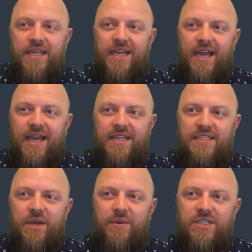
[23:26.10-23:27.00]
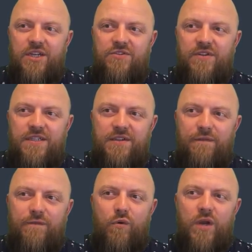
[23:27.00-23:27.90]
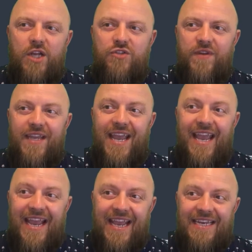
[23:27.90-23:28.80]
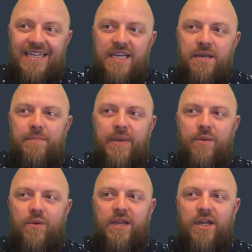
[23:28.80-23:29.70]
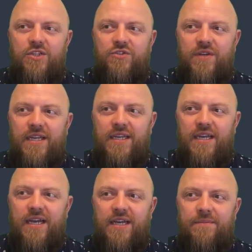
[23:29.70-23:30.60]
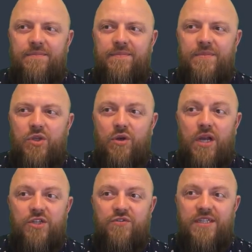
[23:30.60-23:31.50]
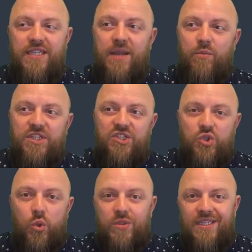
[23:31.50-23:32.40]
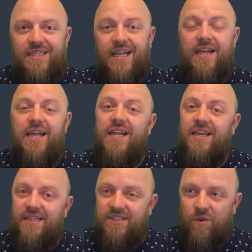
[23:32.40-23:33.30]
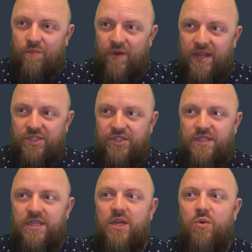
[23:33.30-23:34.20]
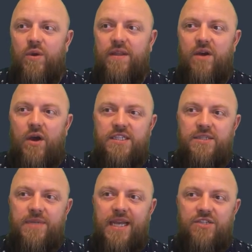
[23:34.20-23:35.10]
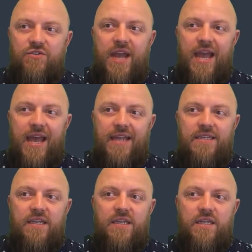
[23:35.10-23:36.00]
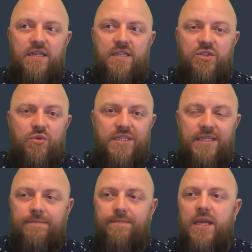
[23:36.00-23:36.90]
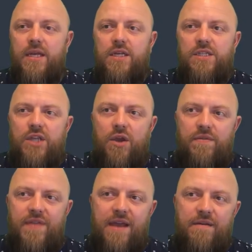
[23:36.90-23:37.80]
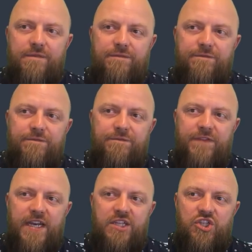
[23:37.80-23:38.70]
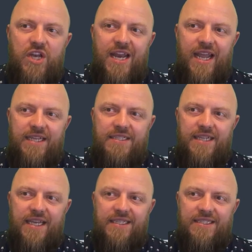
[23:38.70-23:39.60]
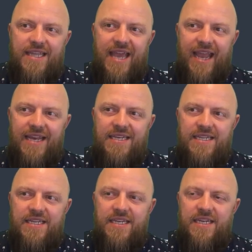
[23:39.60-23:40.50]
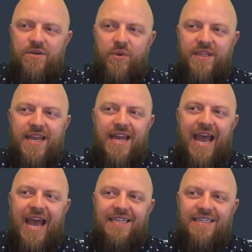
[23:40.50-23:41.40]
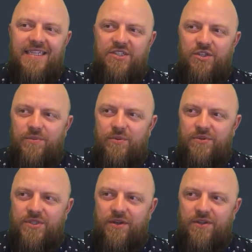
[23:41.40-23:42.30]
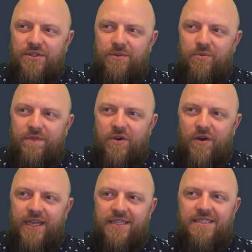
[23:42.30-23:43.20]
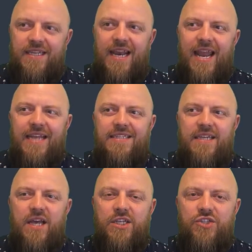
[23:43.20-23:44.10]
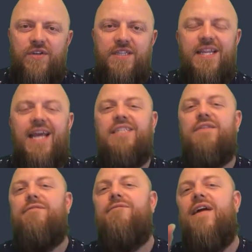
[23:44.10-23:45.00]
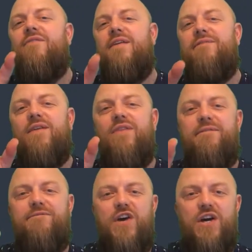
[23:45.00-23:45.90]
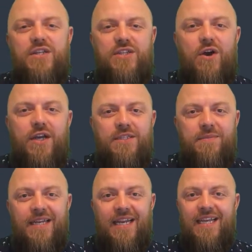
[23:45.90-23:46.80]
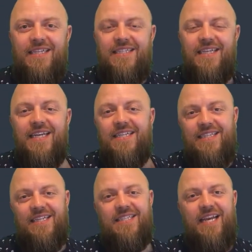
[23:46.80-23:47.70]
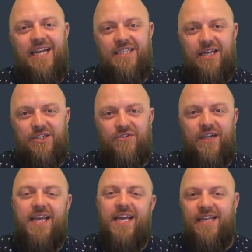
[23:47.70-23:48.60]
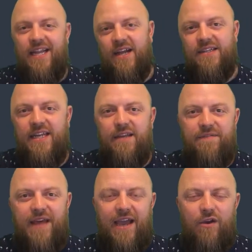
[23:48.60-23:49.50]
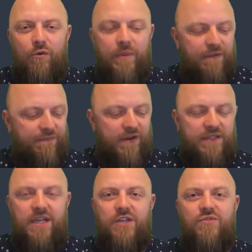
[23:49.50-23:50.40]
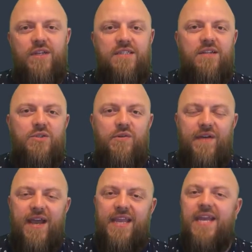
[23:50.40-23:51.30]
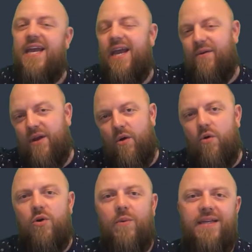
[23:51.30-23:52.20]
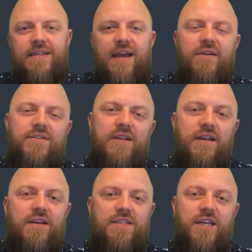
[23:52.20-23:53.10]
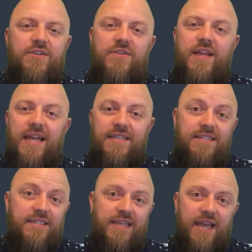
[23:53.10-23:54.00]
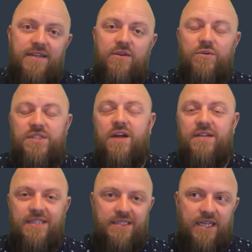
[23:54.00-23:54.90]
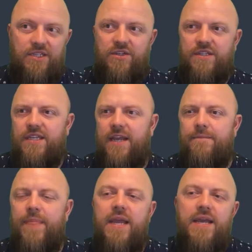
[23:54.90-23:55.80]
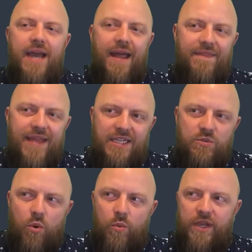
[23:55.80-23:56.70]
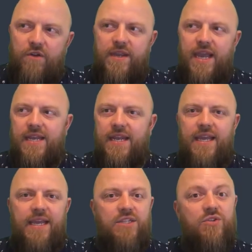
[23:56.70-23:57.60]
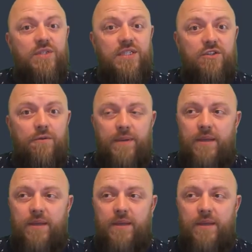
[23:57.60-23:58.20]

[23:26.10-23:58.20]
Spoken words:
And so it's country, so for country in pycountry dot countries, and then we're sorting that list comprehension with item getter and sorted. So that finished list is then, we then add this tuple. So the tuple we've got is select country. So that is the very, very first item in the list. It says select country. And then underneath that, it will be the first country that starts with A, and it'll go all the way down to the last country that ends in Z, or starts in Z, should I say. And that's what we're creating here in choices.py.